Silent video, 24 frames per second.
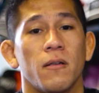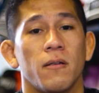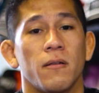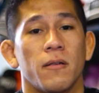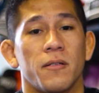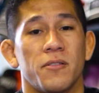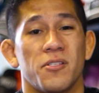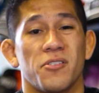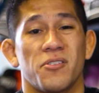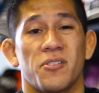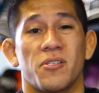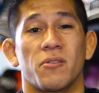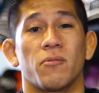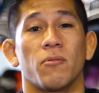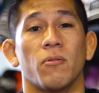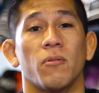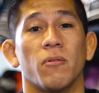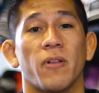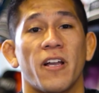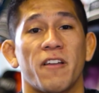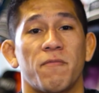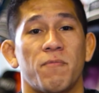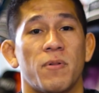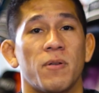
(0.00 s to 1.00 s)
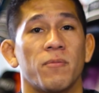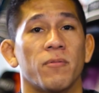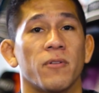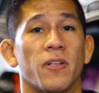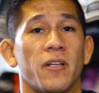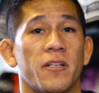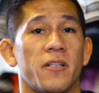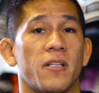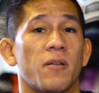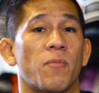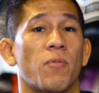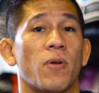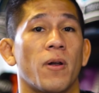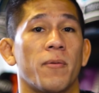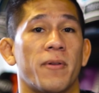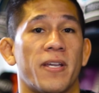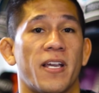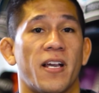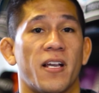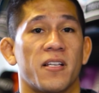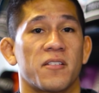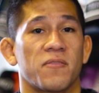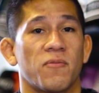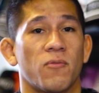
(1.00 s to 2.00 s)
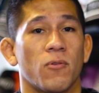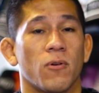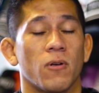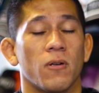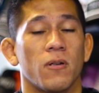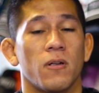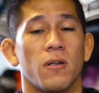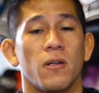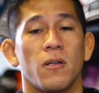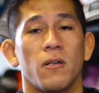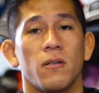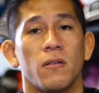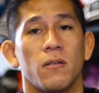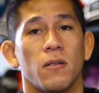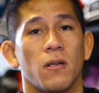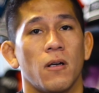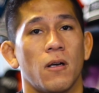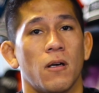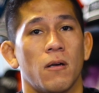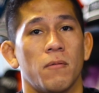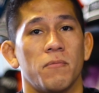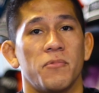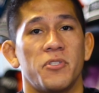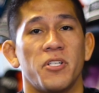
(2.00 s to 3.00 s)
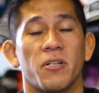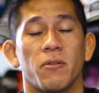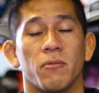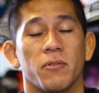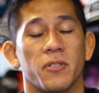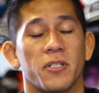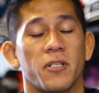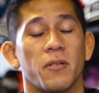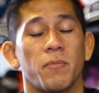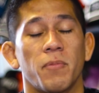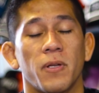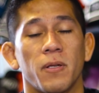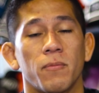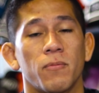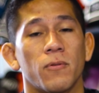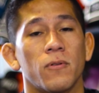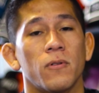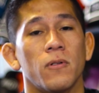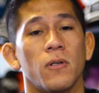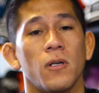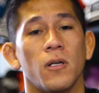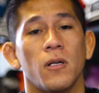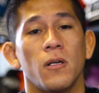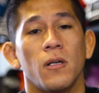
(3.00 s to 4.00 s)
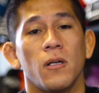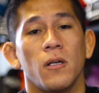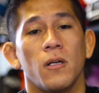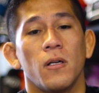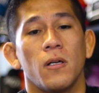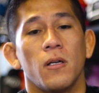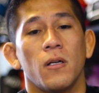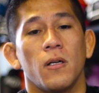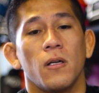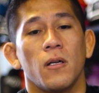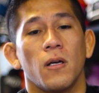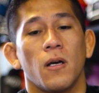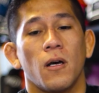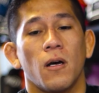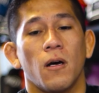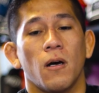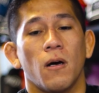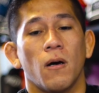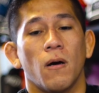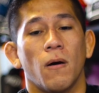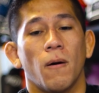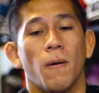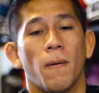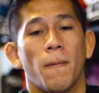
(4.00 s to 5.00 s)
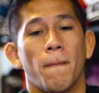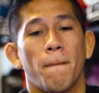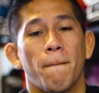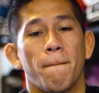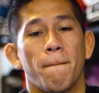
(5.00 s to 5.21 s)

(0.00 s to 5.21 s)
and just general life people that you could probably ask for. Generally good people. Of